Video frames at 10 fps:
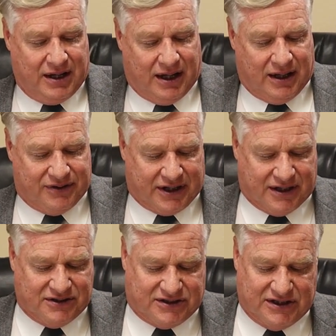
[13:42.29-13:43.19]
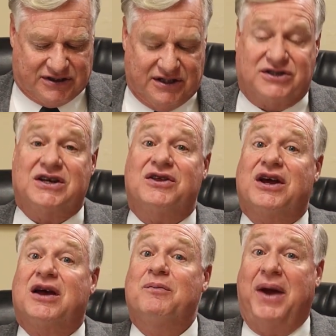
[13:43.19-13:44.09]
uh, the consistency,
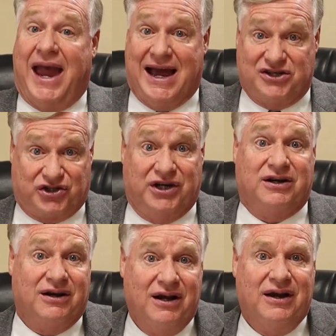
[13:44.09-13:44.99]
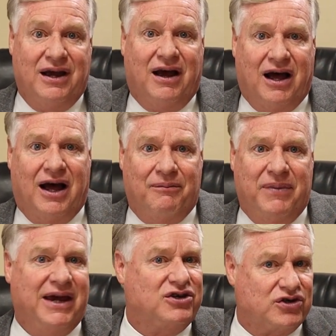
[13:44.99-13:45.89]
the compassion. Uh,
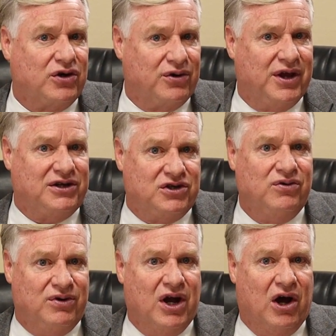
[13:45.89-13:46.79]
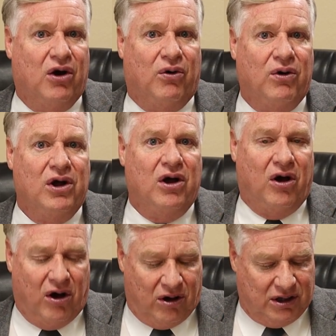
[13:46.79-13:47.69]
make sure that you know
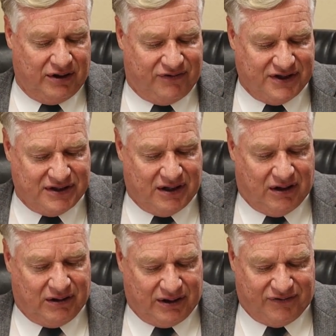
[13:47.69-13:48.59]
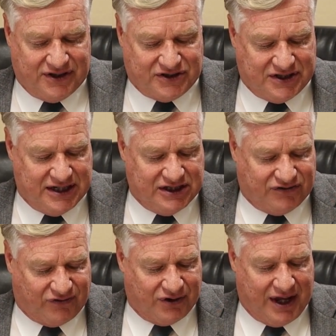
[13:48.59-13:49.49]
all of the all of the
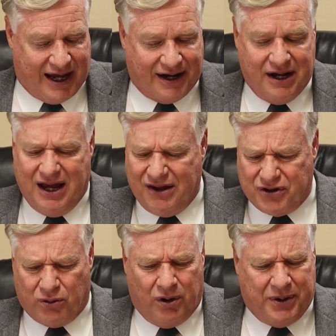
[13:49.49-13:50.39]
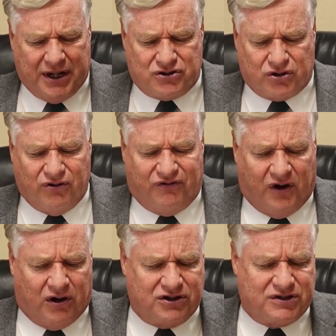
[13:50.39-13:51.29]
C's for that. There will be a true
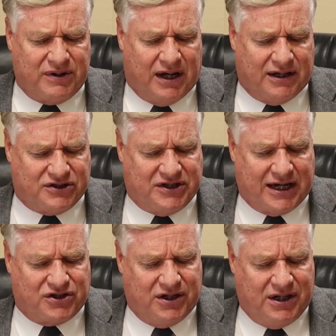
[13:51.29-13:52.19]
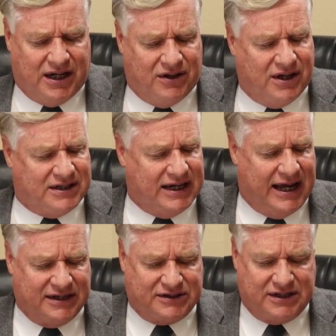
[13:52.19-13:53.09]
false uh, section in the
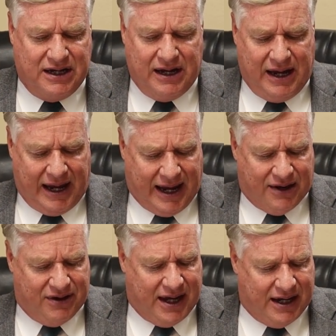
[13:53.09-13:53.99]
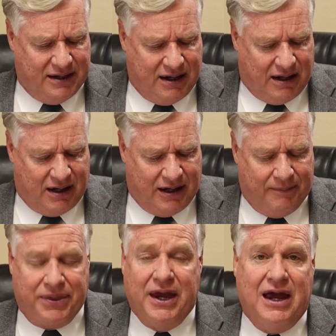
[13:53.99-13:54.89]
test, and then
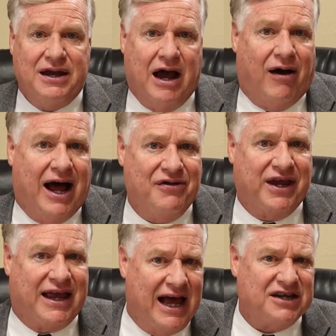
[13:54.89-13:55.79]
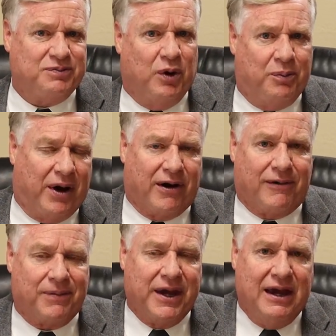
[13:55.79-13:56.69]
um, now on the gospel
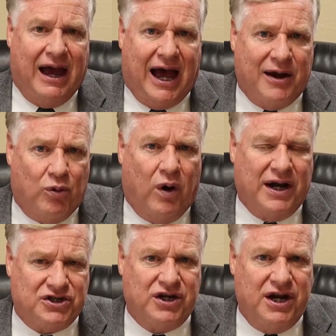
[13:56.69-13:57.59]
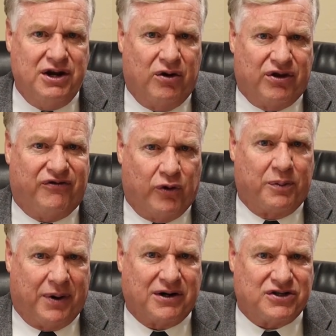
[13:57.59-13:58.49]
part, I want you to know the
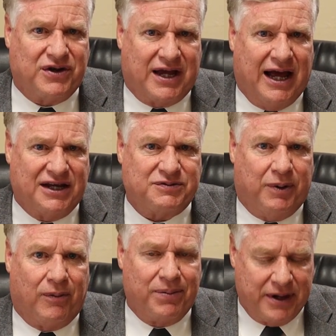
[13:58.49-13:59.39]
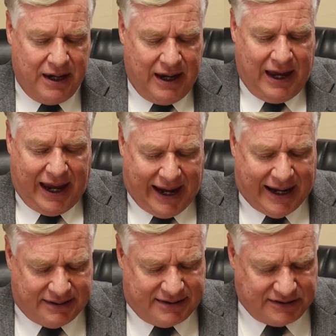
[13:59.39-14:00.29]
four parts of the gospel,
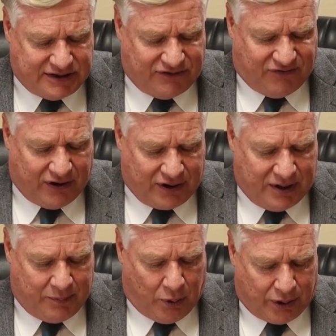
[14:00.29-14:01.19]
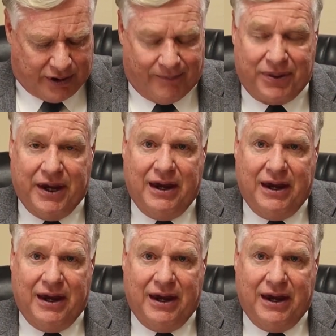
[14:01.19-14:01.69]
and this is very important